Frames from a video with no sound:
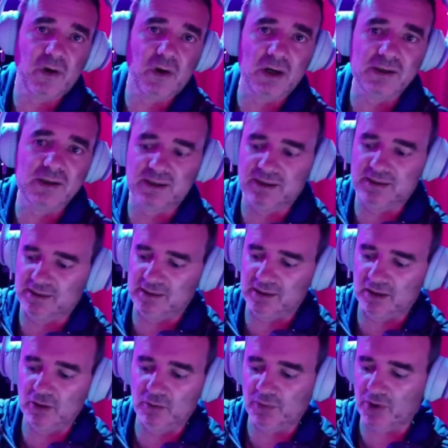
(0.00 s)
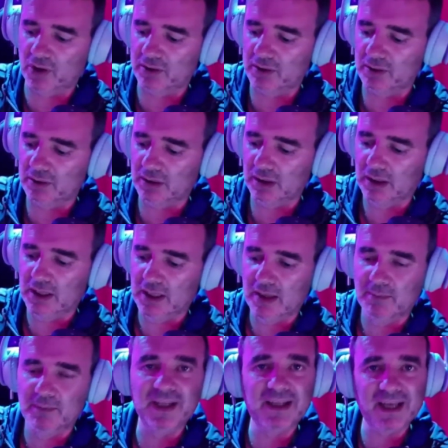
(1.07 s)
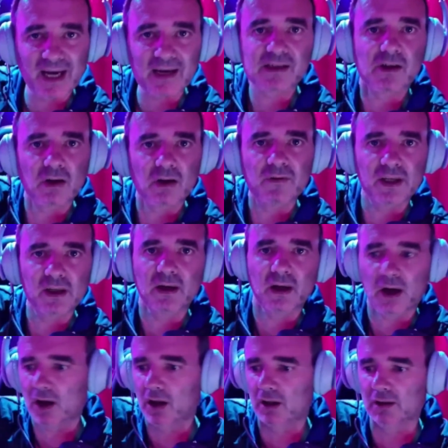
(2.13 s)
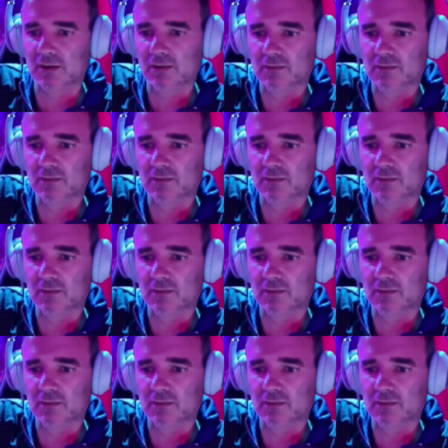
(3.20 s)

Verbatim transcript: course this is a new product but they are solving all